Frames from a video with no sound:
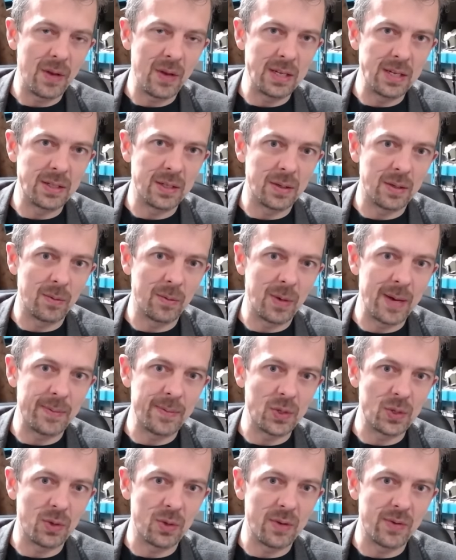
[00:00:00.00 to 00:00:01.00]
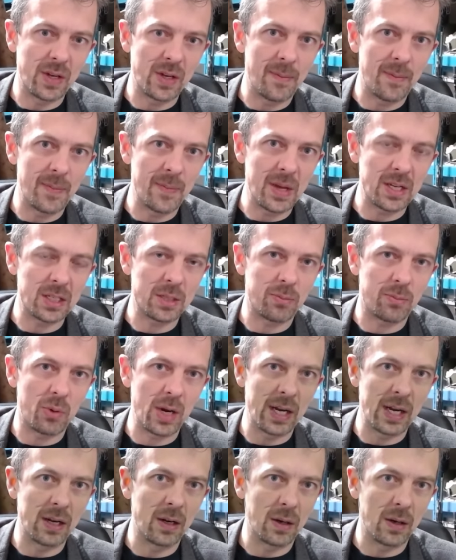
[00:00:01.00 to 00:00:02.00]
into the weapon to overcome that
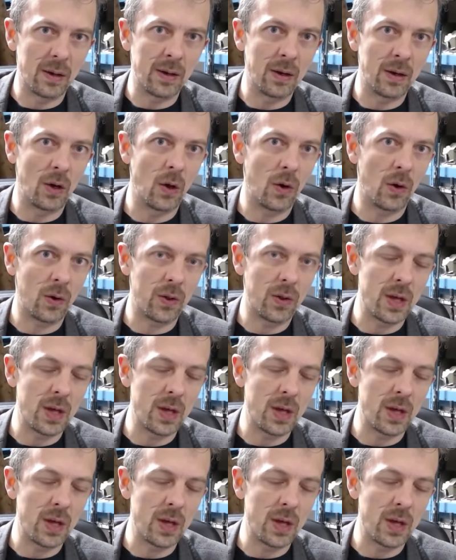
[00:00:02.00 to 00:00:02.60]
spring and, and lock